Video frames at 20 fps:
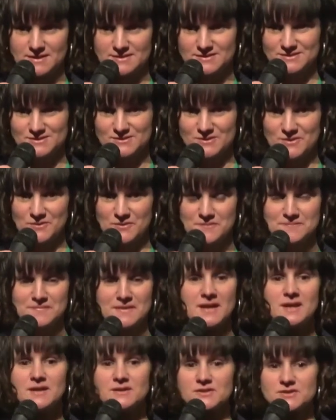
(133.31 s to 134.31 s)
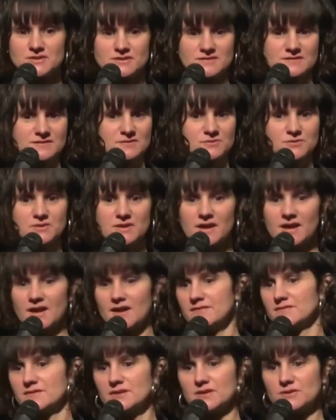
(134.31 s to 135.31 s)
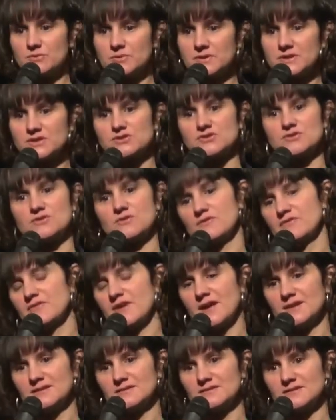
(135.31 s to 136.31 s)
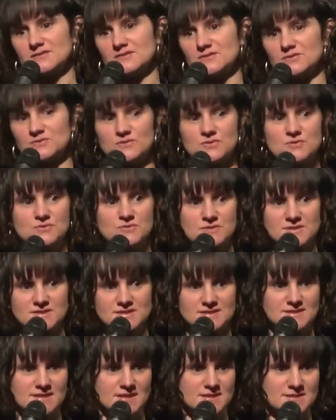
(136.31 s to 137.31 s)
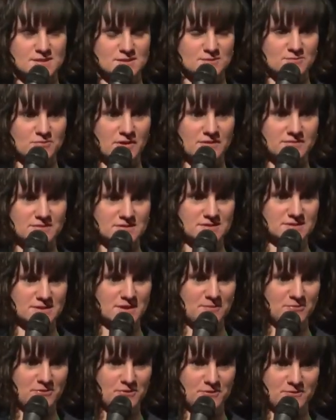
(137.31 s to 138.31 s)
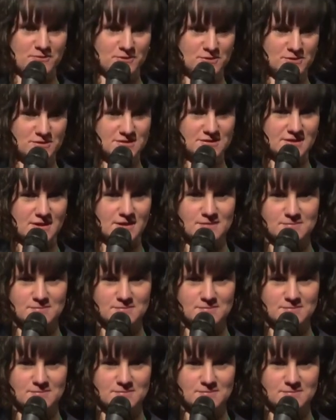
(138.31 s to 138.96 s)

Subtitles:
So just could I have a quick show of hands as to who is attending Privacy Camp for the first time?